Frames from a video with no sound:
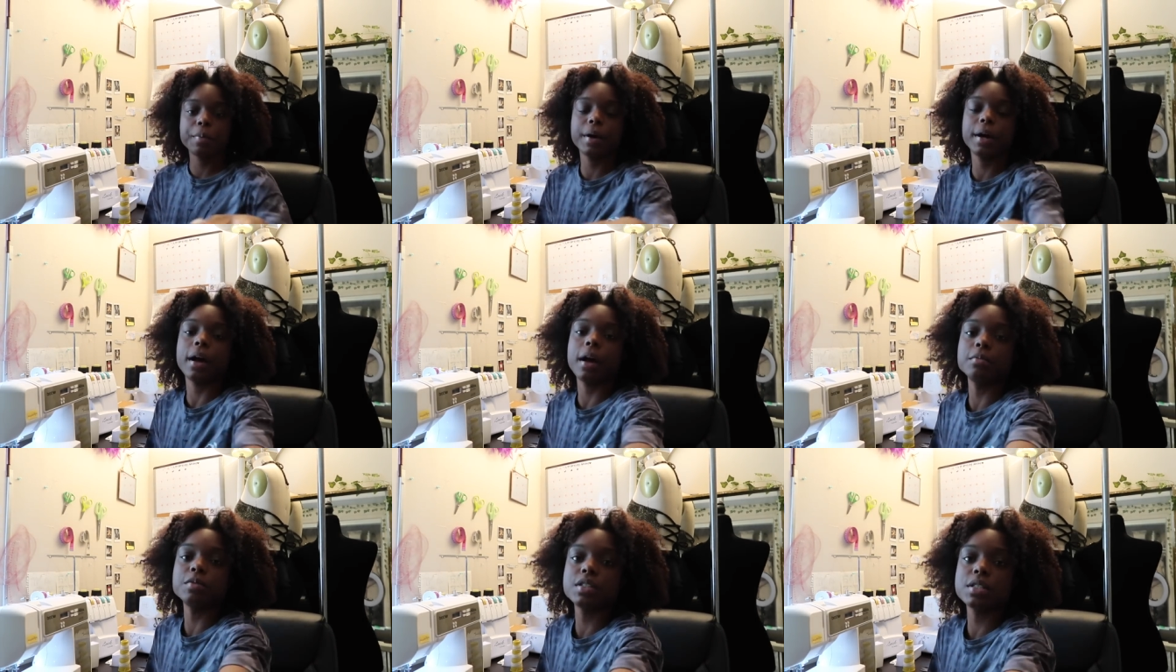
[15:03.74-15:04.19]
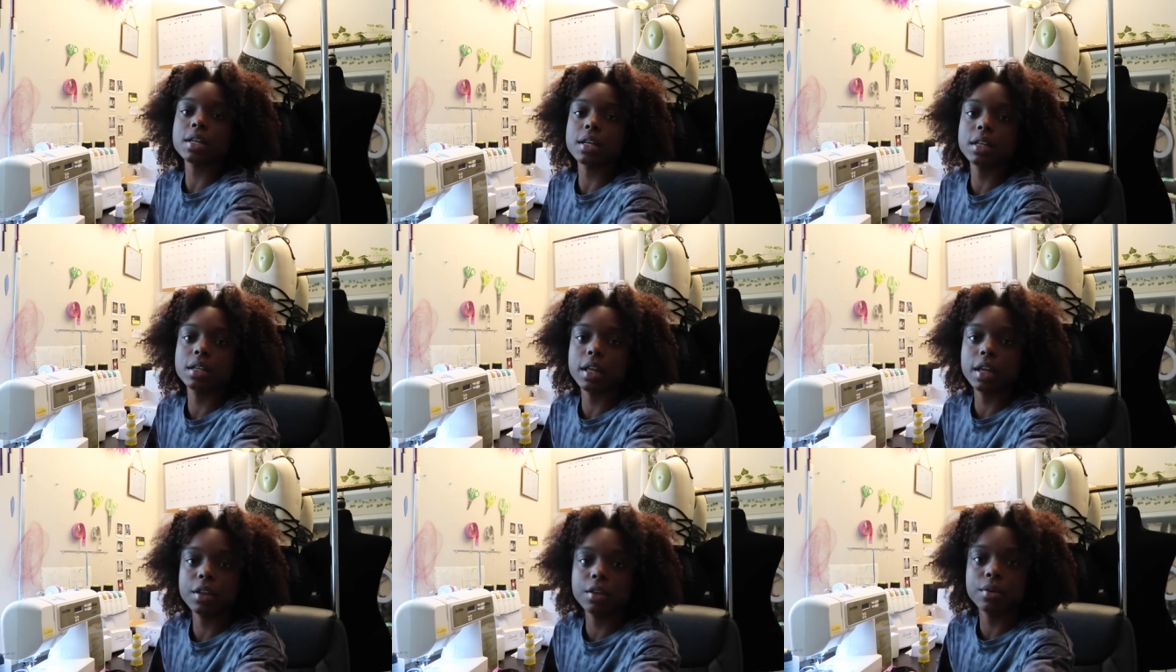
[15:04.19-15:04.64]
but I'm just
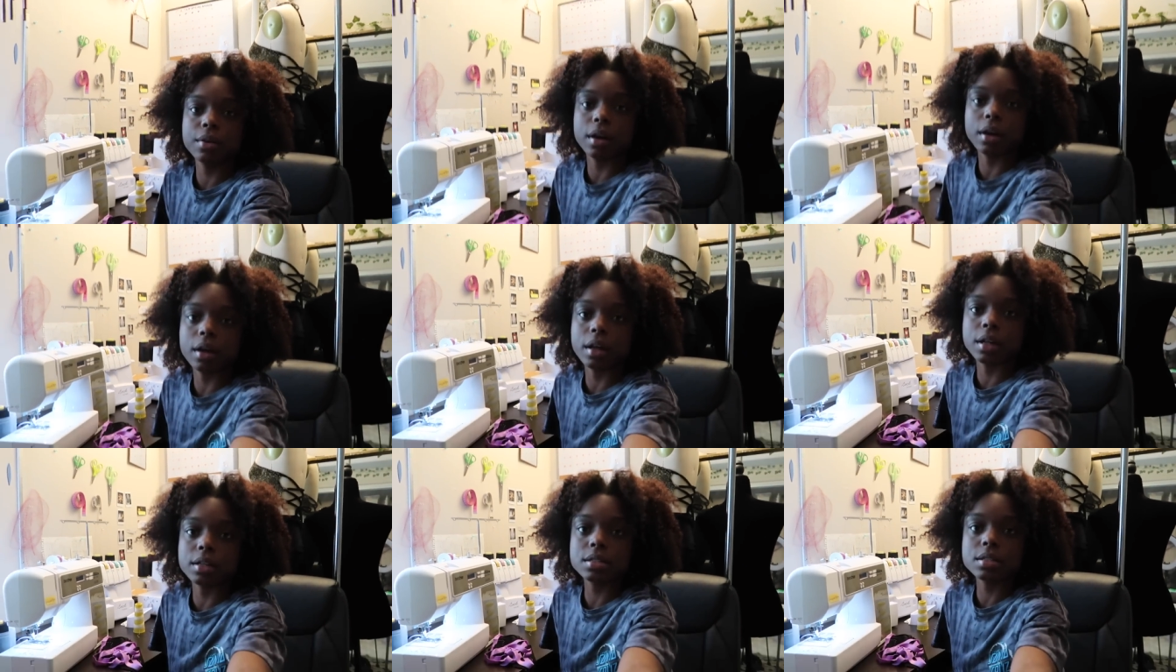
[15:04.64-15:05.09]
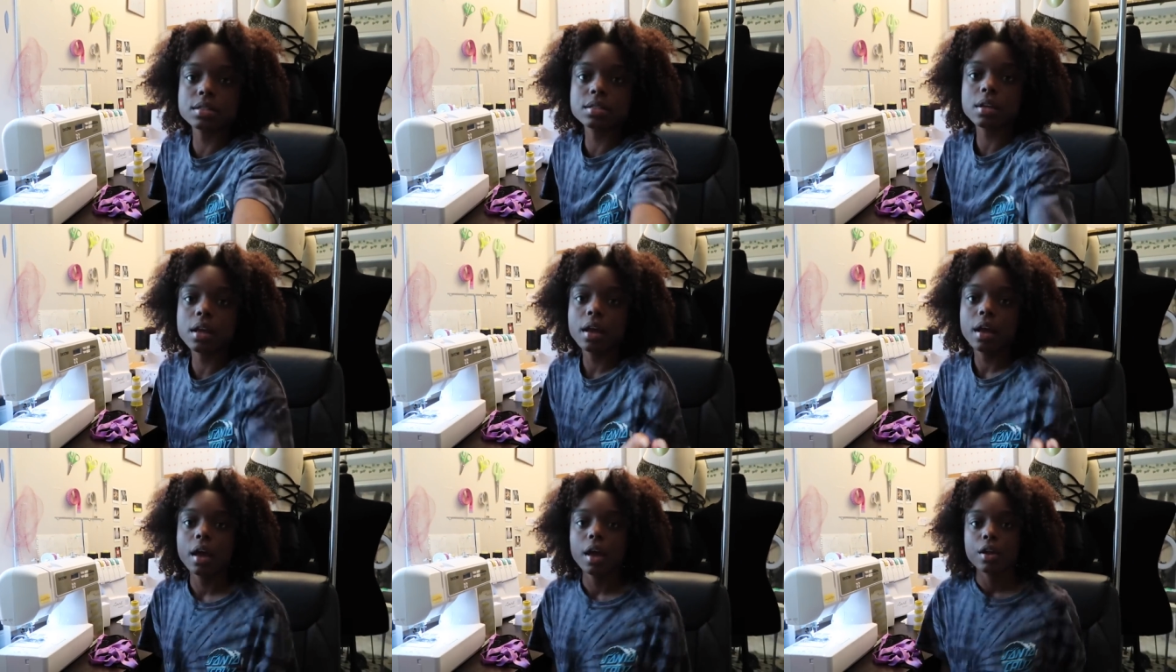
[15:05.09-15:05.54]
gonna let you guys
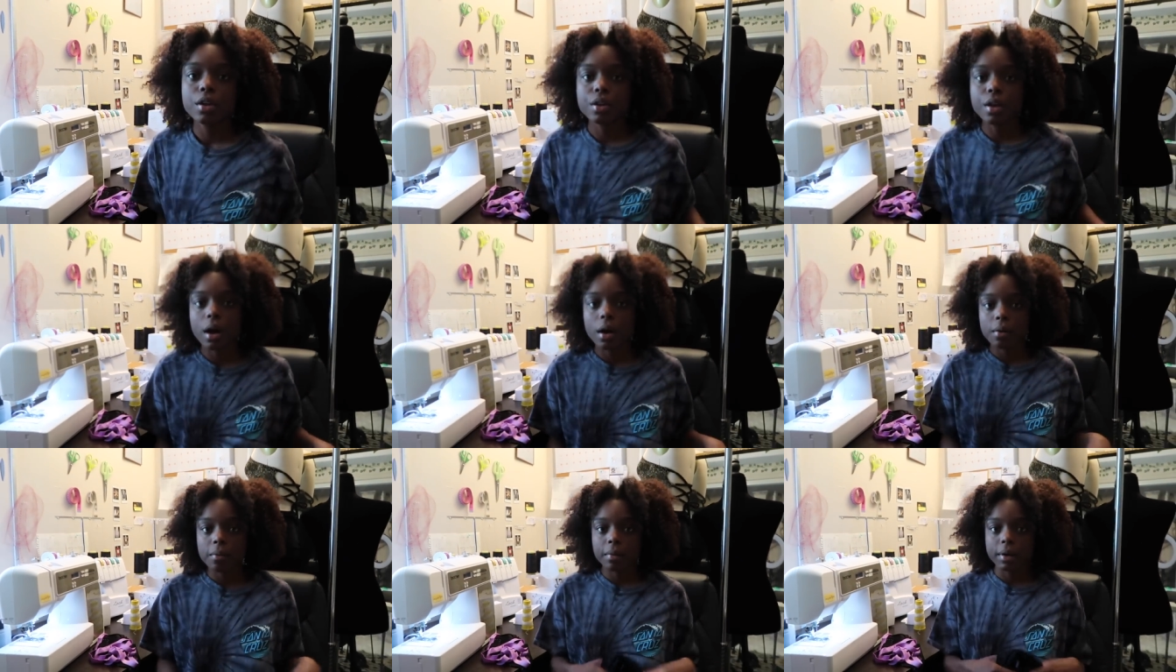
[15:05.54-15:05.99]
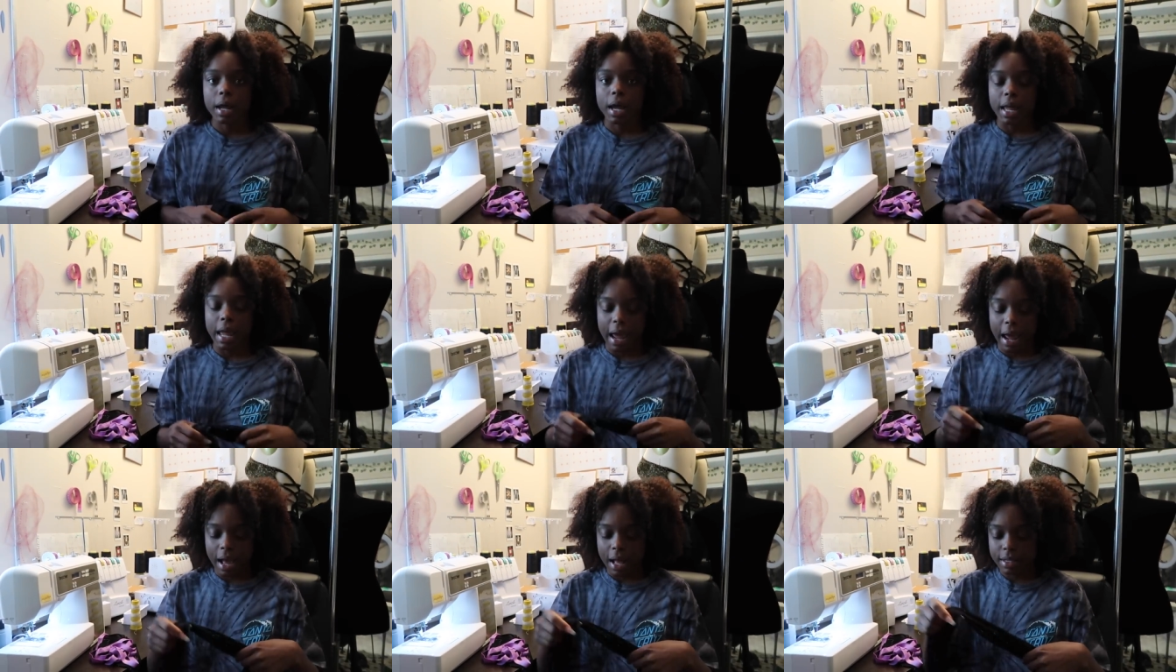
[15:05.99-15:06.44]
know what
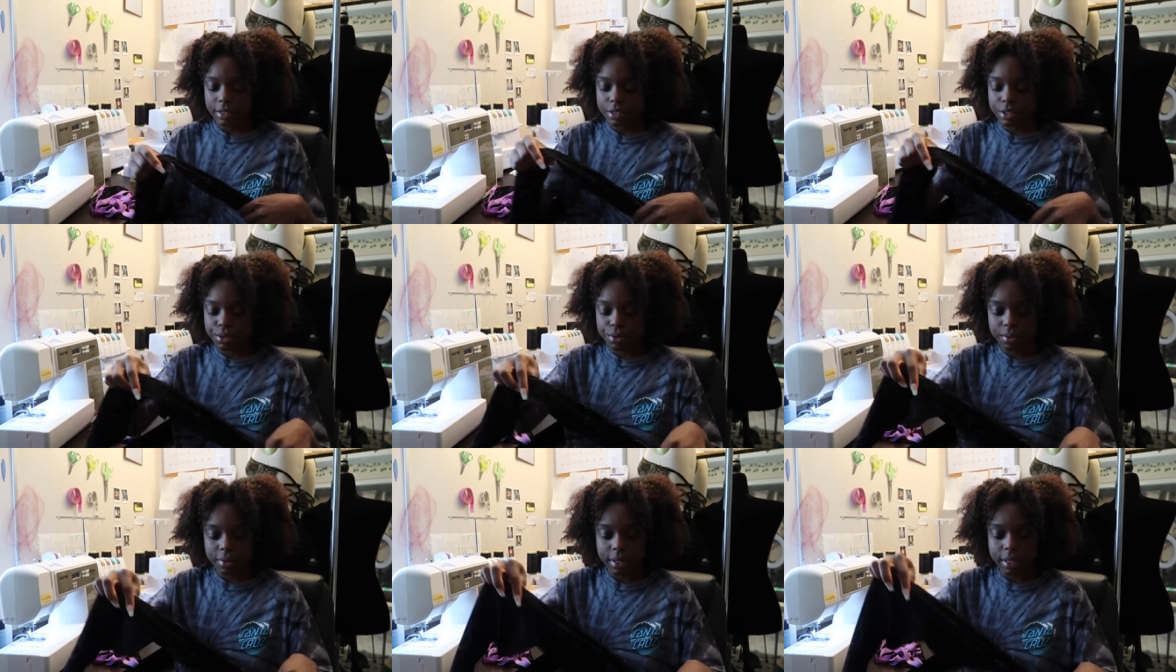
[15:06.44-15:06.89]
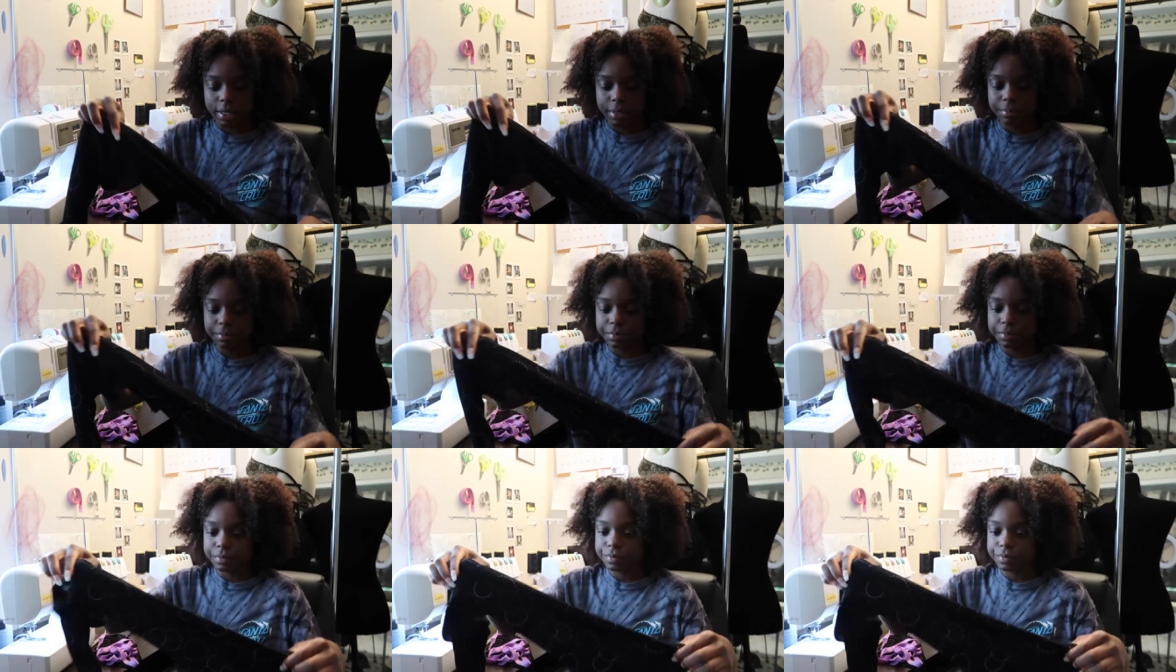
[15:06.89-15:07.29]
I add to it.